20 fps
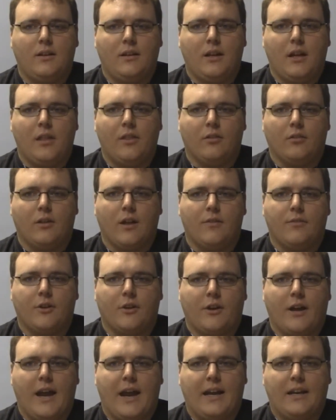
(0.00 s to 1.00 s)
you either love
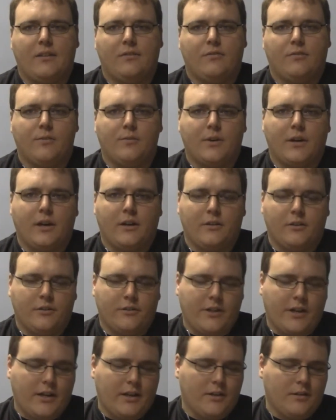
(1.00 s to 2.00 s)
it or hate it, from what I
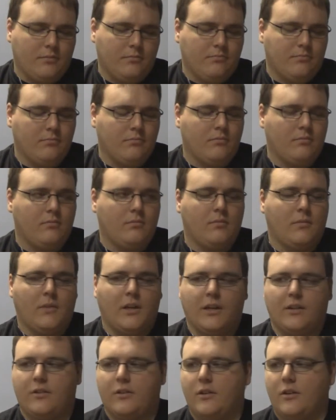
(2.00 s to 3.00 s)
understand.
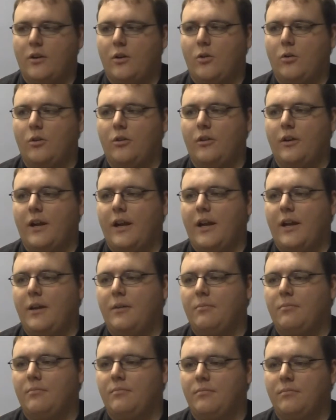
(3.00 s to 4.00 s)
It's a horror
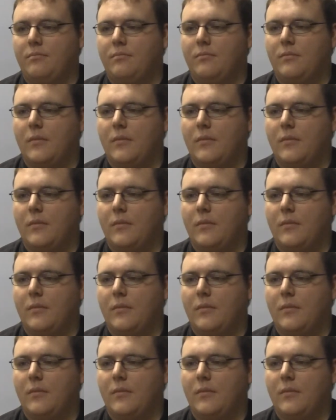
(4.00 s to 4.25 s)
game